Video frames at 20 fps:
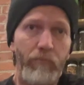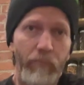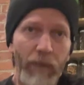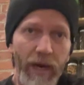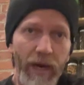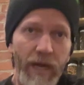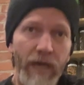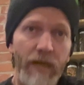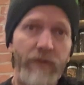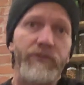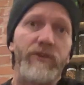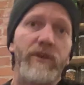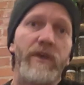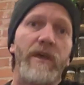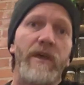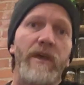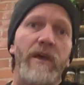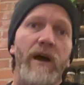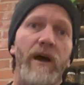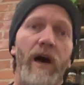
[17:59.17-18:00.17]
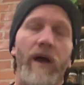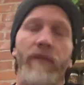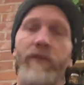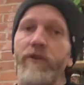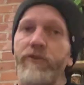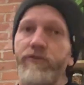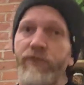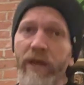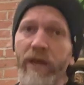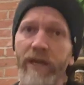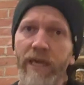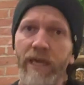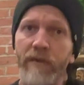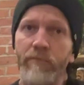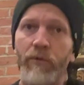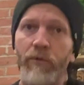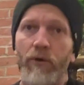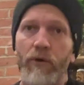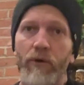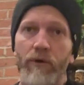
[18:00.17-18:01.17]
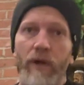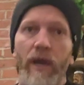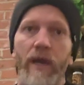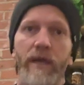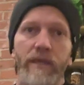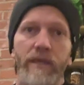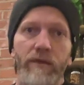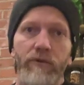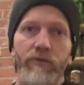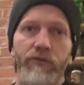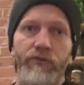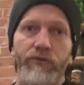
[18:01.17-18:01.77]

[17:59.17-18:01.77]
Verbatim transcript: but on the decking board, I used